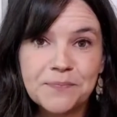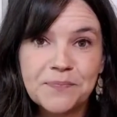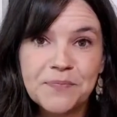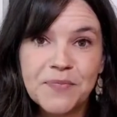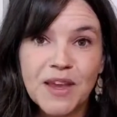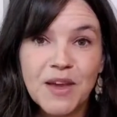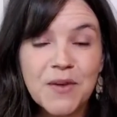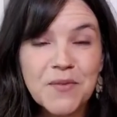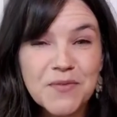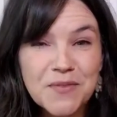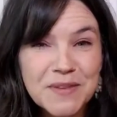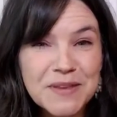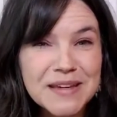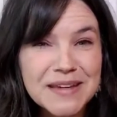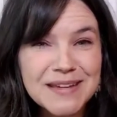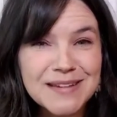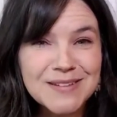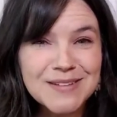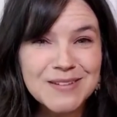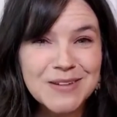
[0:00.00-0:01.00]
Hopefully
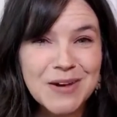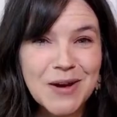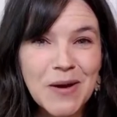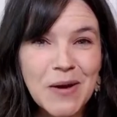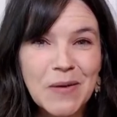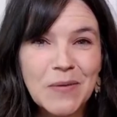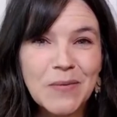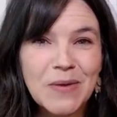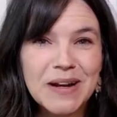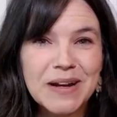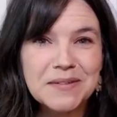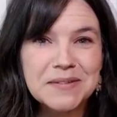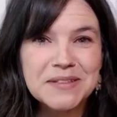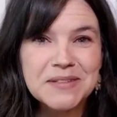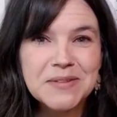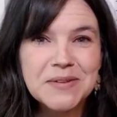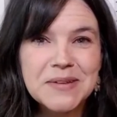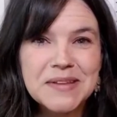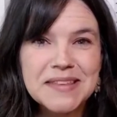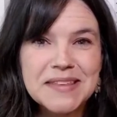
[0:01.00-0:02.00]
you saw what I was
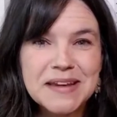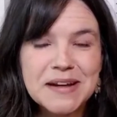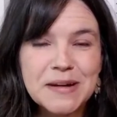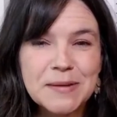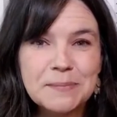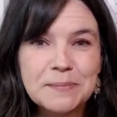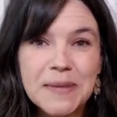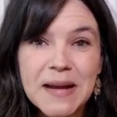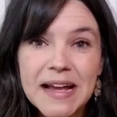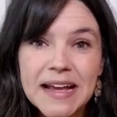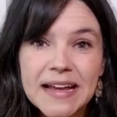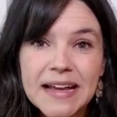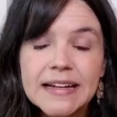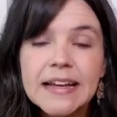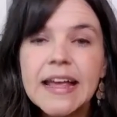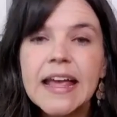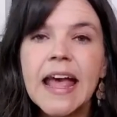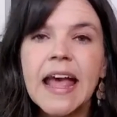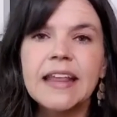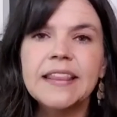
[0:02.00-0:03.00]
doing there,
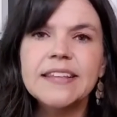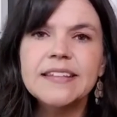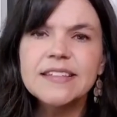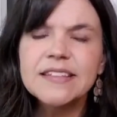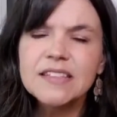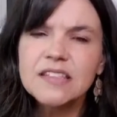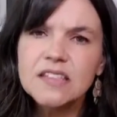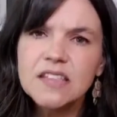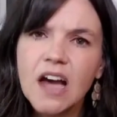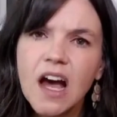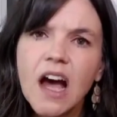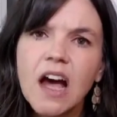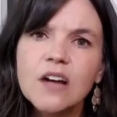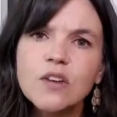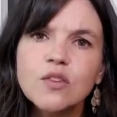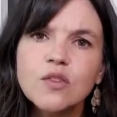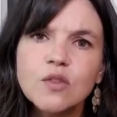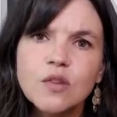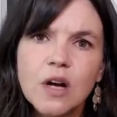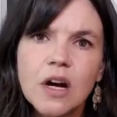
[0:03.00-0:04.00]
and this is
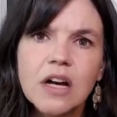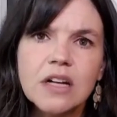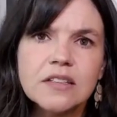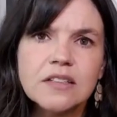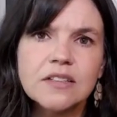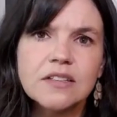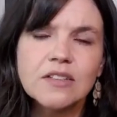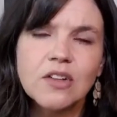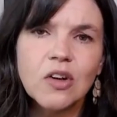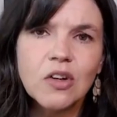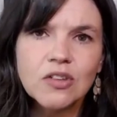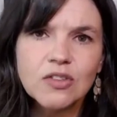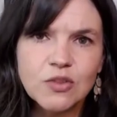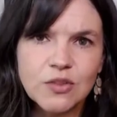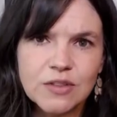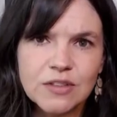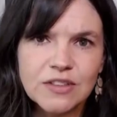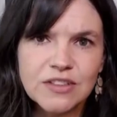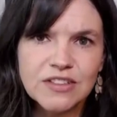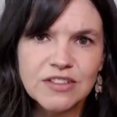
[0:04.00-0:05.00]
not
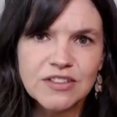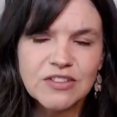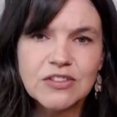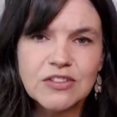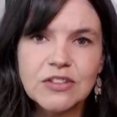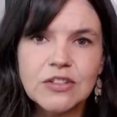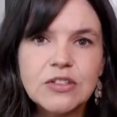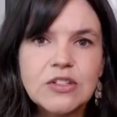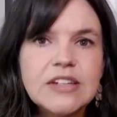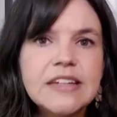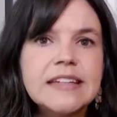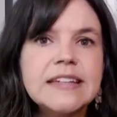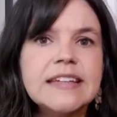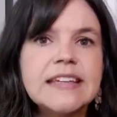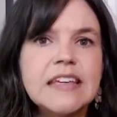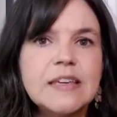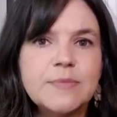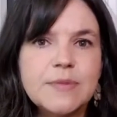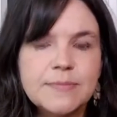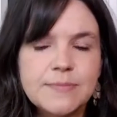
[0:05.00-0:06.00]
cross-cultural, so you need to
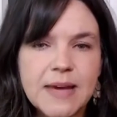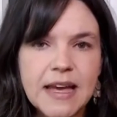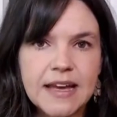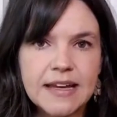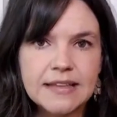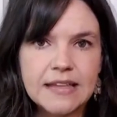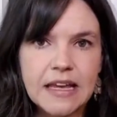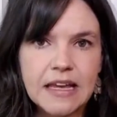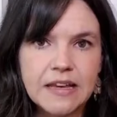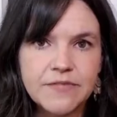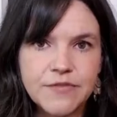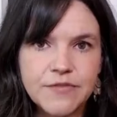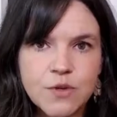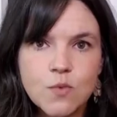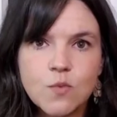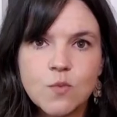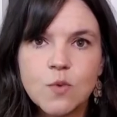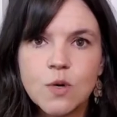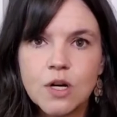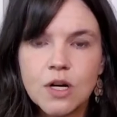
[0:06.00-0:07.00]
keep in mind that if you
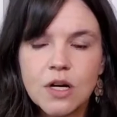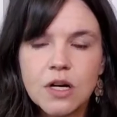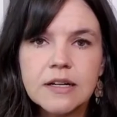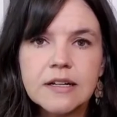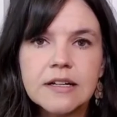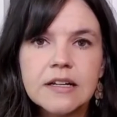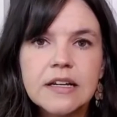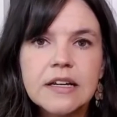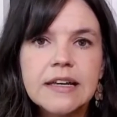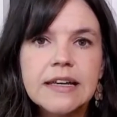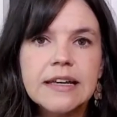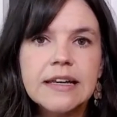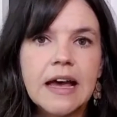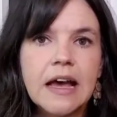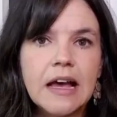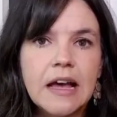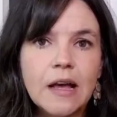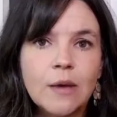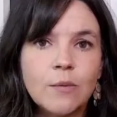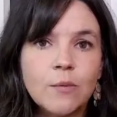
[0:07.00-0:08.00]
work
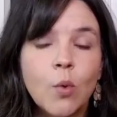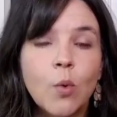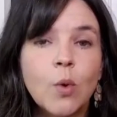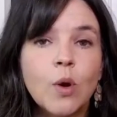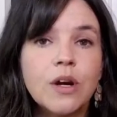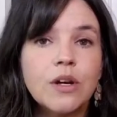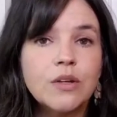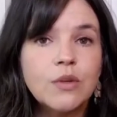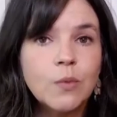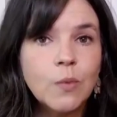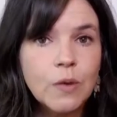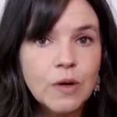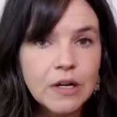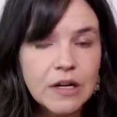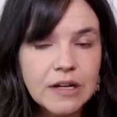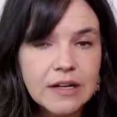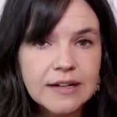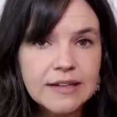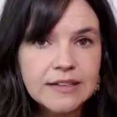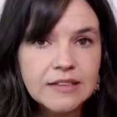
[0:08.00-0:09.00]
or
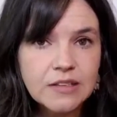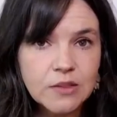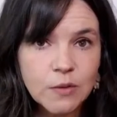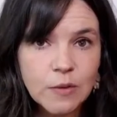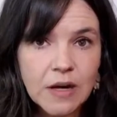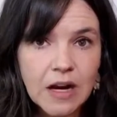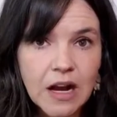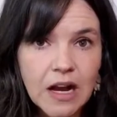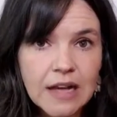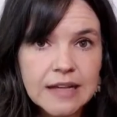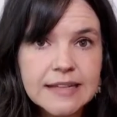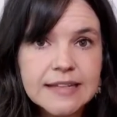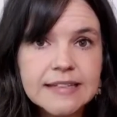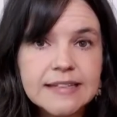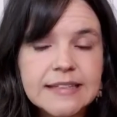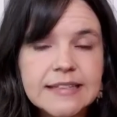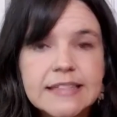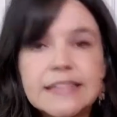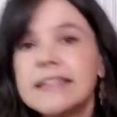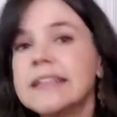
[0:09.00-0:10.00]
your
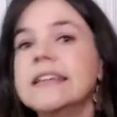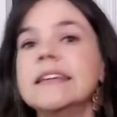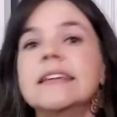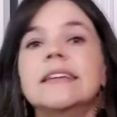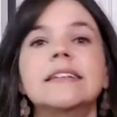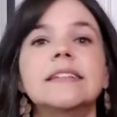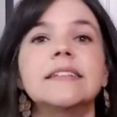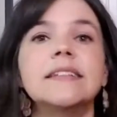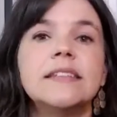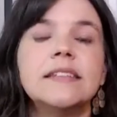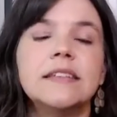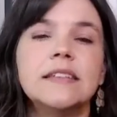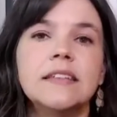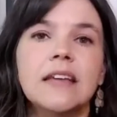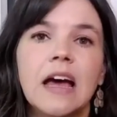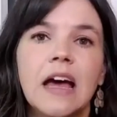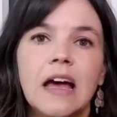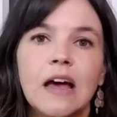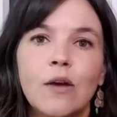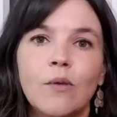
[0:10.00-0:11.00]
audience is
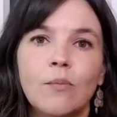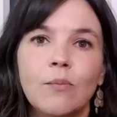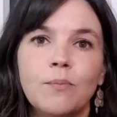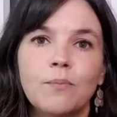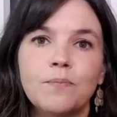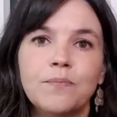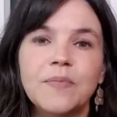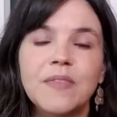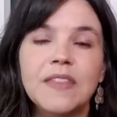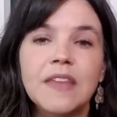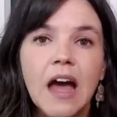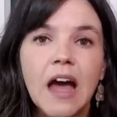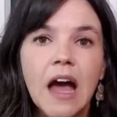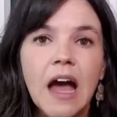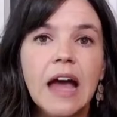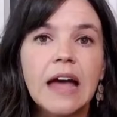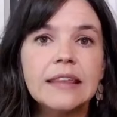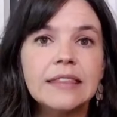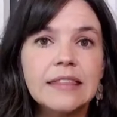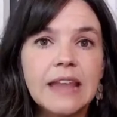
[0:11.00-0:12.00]

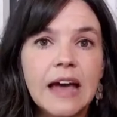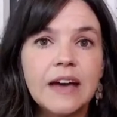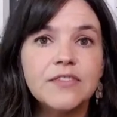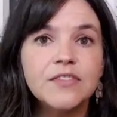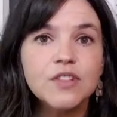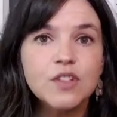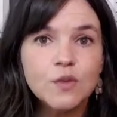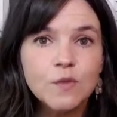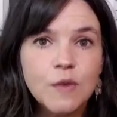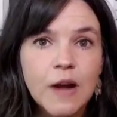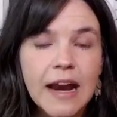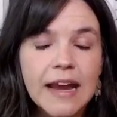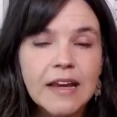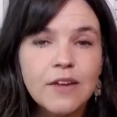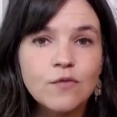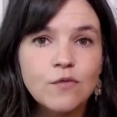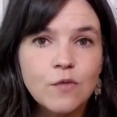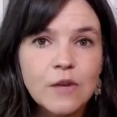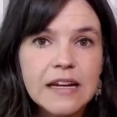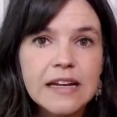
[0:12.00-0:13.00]
not left to right
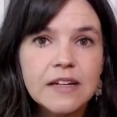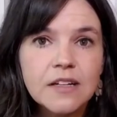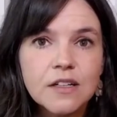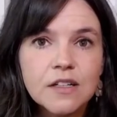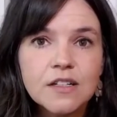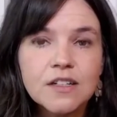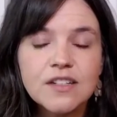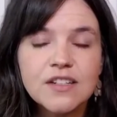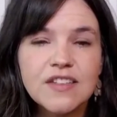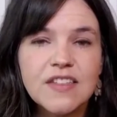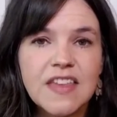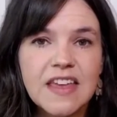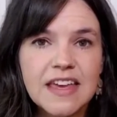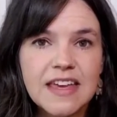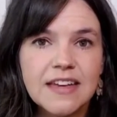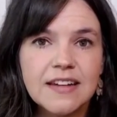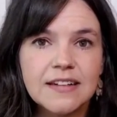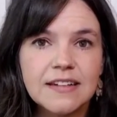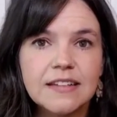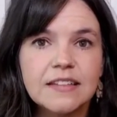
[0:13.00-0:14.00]
readers,
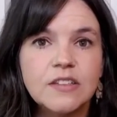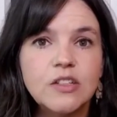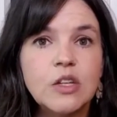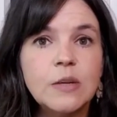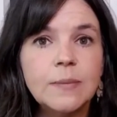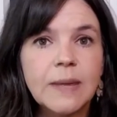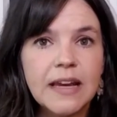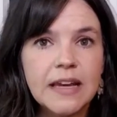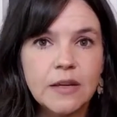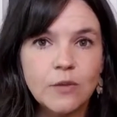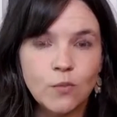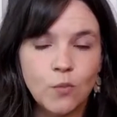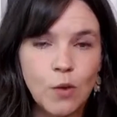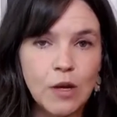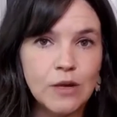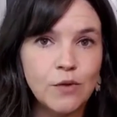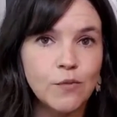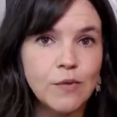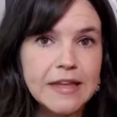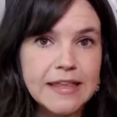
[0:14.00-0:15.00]
then you might want
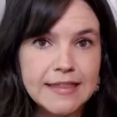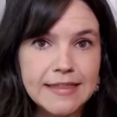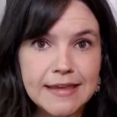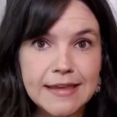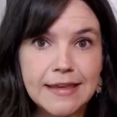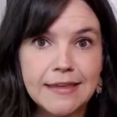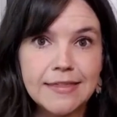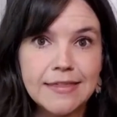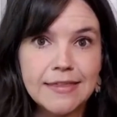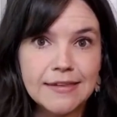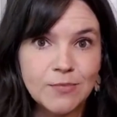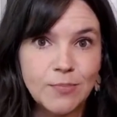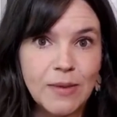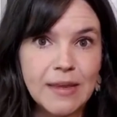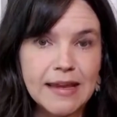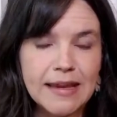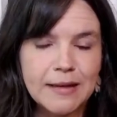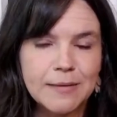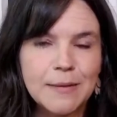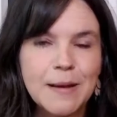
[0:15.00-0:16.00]
to rethink this
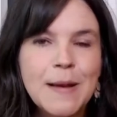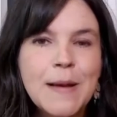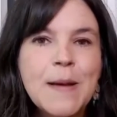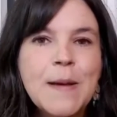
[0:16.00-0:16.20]
plan.